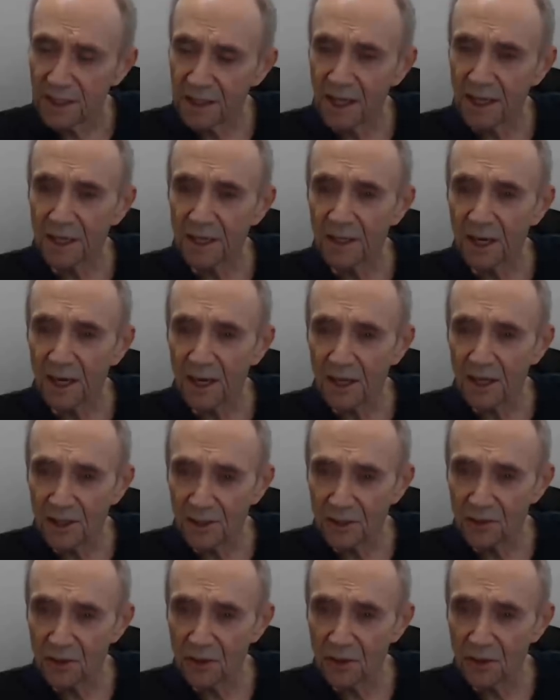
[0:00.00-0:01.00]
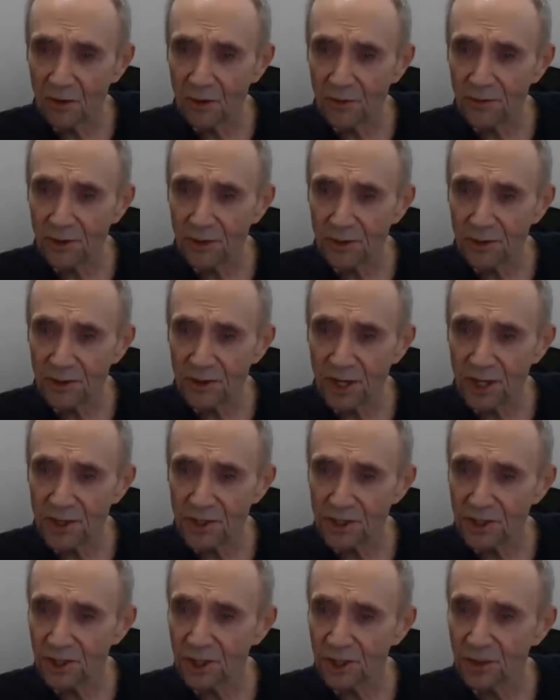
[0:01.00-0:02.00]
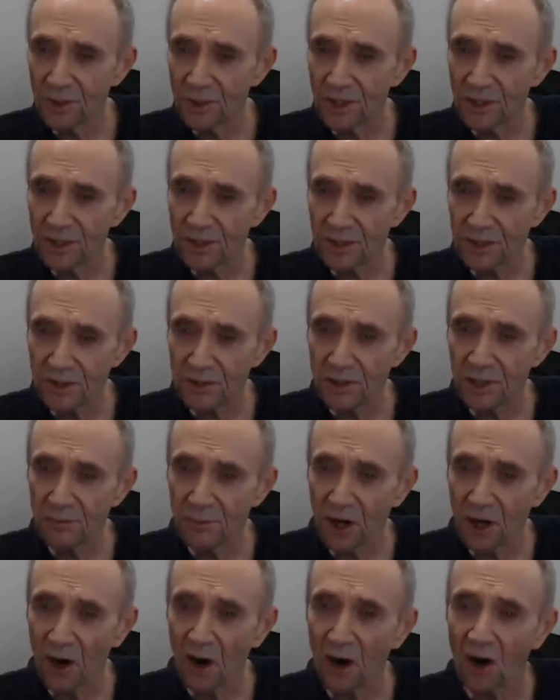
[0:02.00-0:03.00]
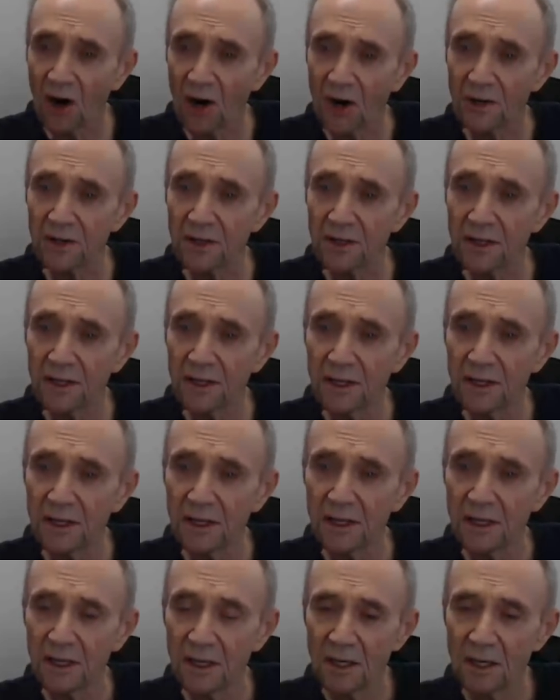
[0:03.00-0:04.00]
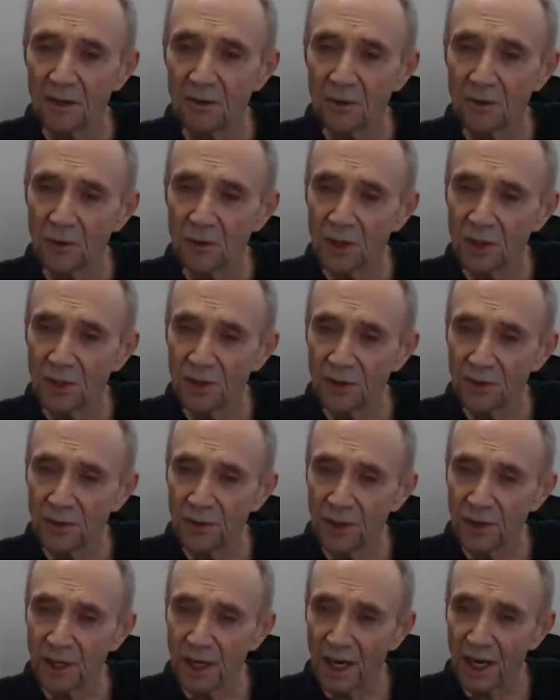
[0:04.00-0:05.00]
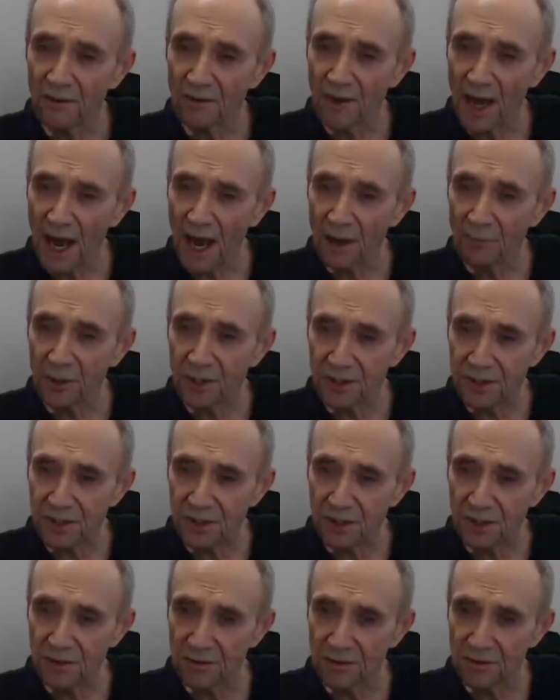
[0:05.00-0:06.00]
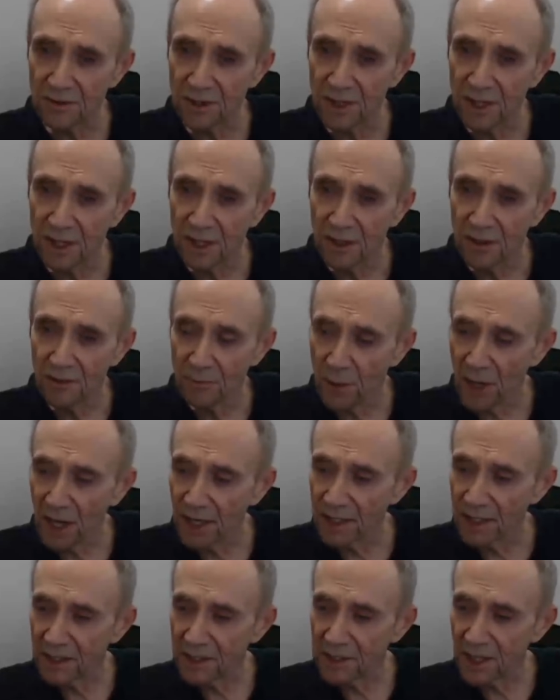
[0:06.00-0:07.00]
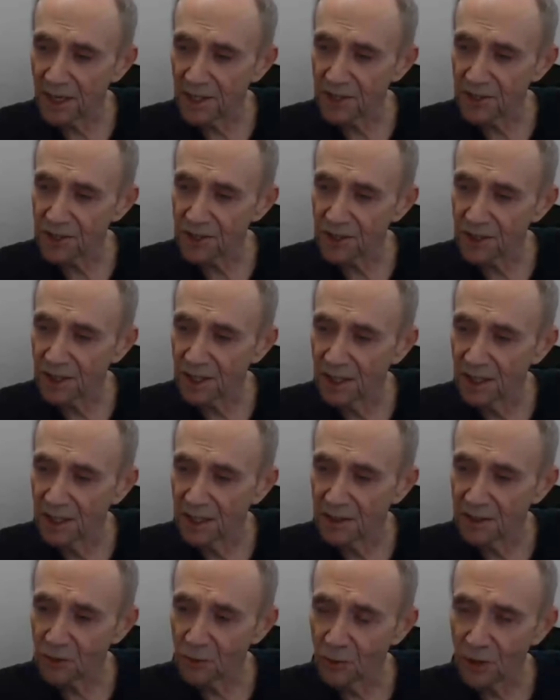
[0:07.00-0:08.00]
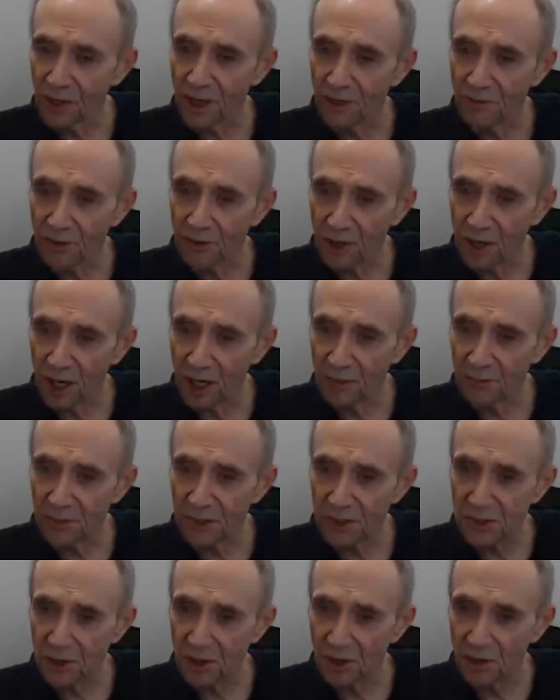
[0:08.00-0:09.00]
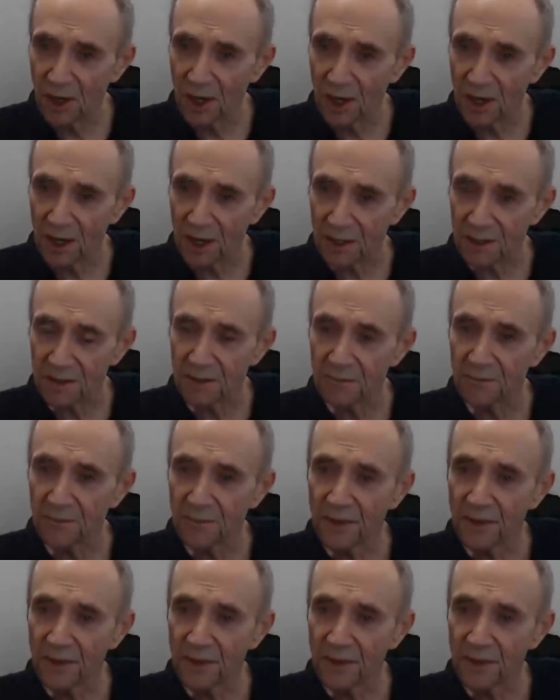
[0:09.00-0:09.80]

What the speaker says: getting control of your attention can be extremely hard. We have habits of paying attention to whatever comes to our mind.